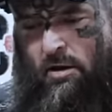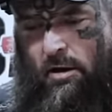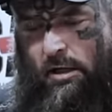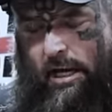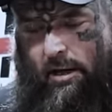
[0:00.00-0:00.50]

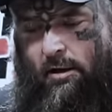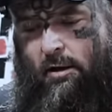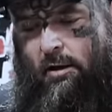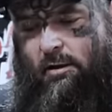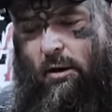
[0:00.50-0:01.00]
Okay.
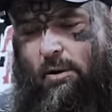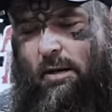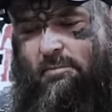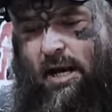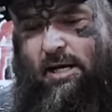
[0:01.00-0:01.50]
Now, when
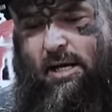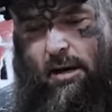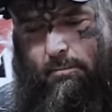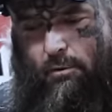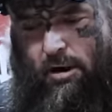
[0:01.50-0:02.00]
I'm taking
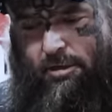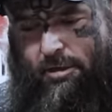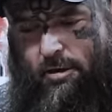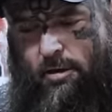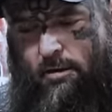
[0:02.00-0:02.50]
a breath,
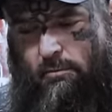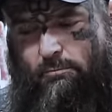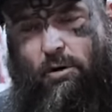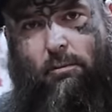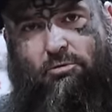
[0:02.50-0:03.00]

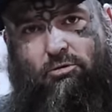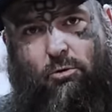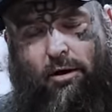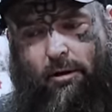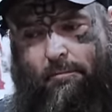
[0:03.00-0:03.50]
when I'm
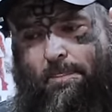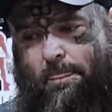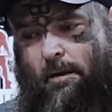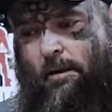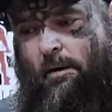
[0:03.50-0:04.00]
squatting,
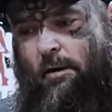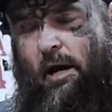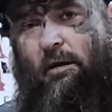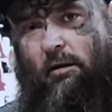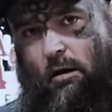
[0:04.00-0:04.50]

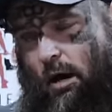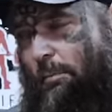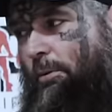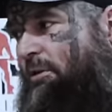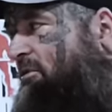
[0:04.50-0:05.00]
and I'll
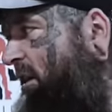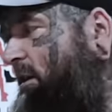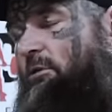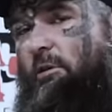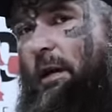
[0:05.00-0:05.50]
put this
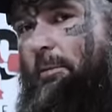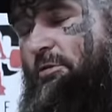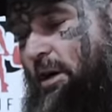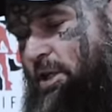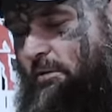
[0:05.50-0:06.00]
into a
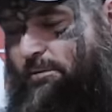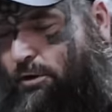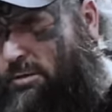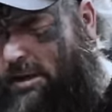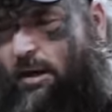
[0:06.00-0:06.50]
demonstration for
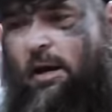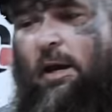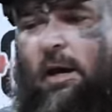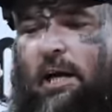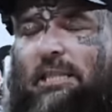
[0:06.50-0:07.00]
you, but
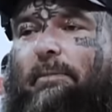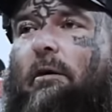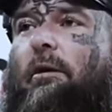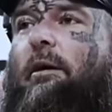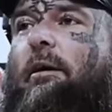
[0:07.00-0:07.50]
it's
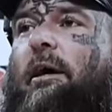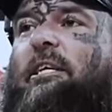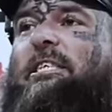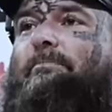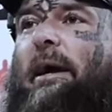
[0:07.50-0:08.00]
about
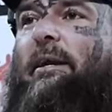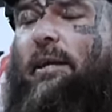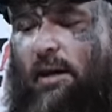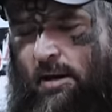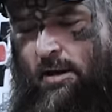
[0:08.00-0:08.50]

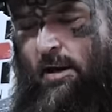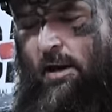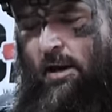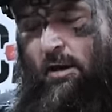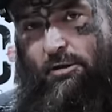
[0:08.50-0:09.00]
expanding
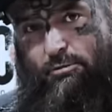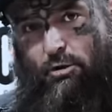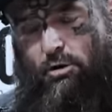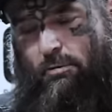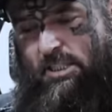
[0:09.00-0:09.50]
through
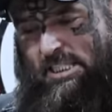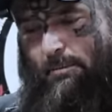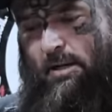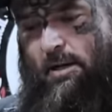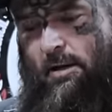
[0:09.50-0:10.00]
your
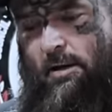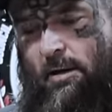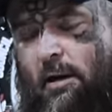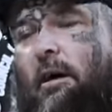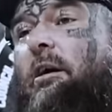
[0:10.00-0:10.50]
stomach,
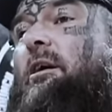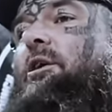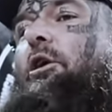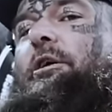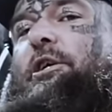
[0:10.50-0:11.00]

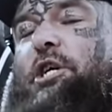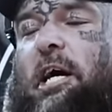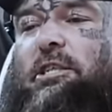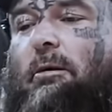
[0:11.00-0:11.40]
not your chest.